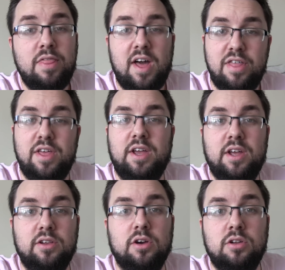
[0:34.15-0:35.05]
They're
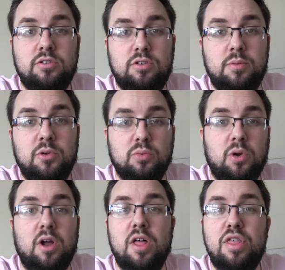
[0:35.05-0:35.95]
thinking that consumers
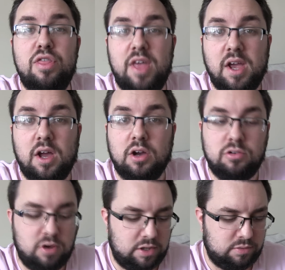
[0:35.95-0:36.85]
want a thicker
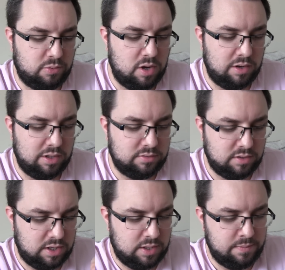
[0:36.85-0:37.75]
crisp. Well, let's
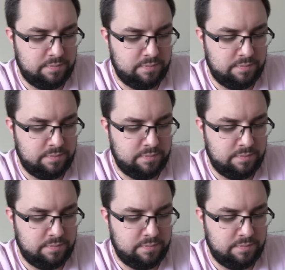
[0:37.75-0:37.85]
see.